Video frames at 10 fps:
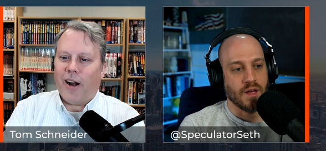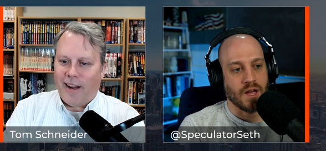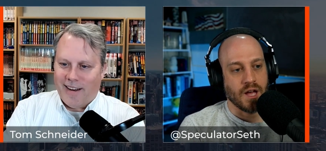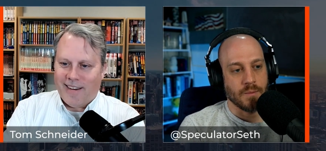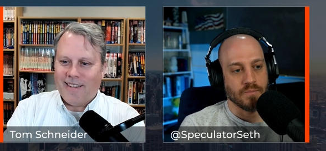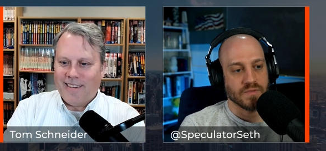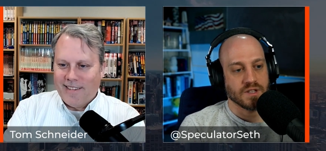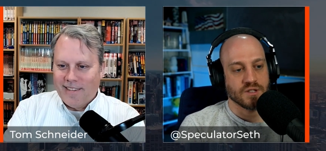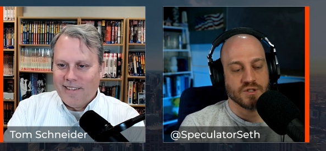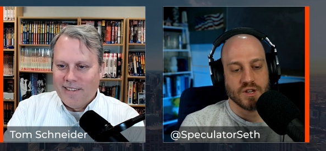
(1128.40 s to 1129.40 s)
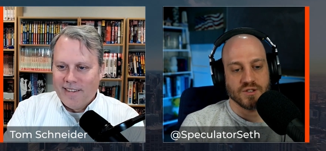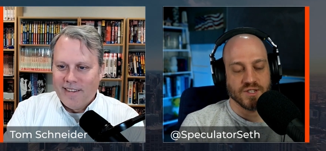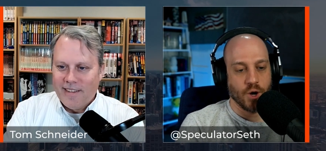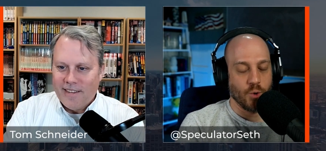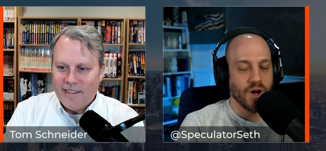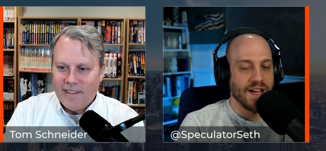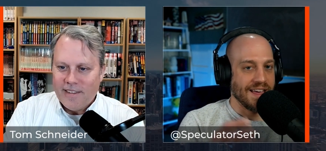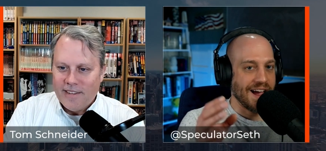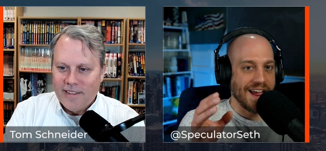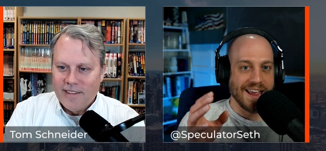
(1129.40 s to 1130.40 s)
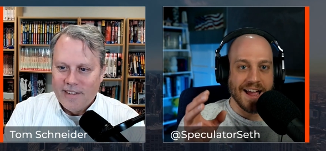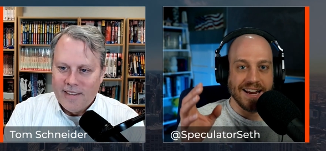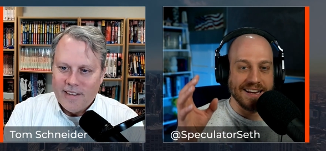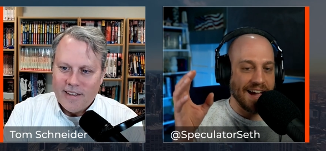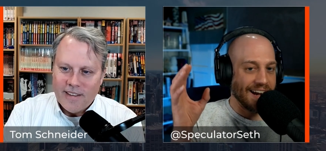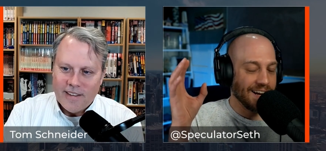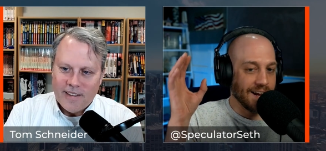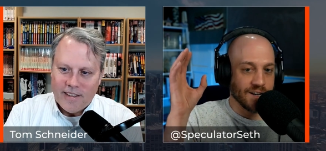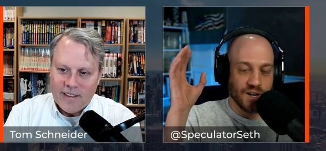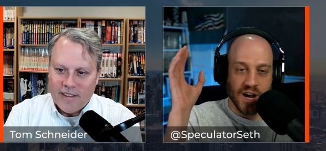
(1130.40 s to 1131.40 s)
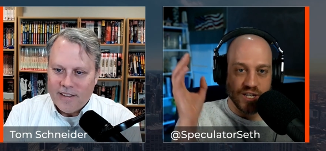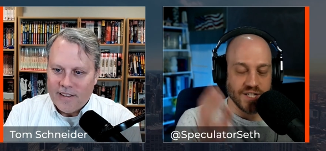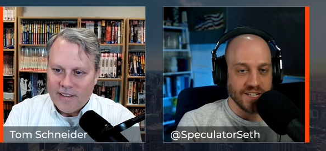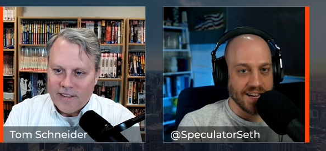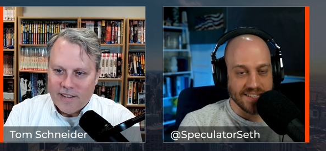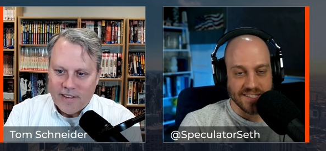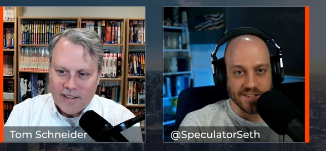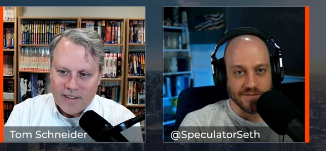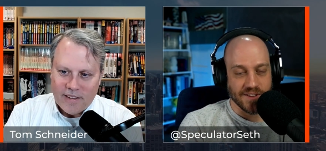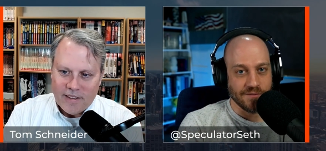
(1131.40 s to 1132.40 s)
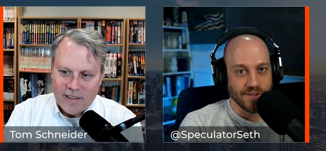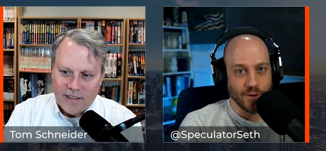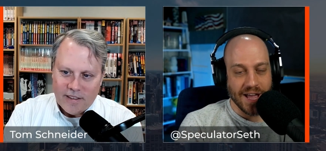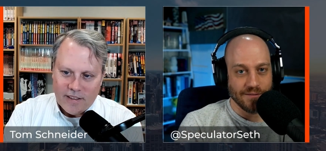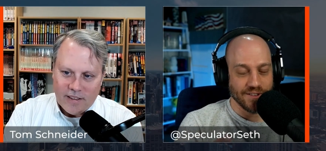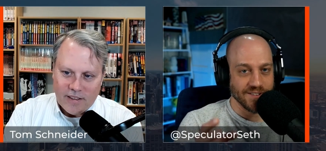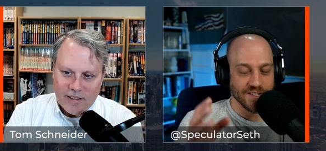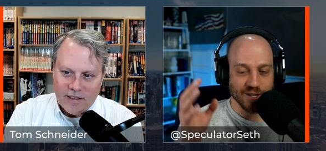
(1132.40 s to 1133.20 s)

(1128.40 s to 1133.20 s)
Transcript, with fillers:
Speaker 1: Um, so, so I, I gotta caution you guys if if you haven't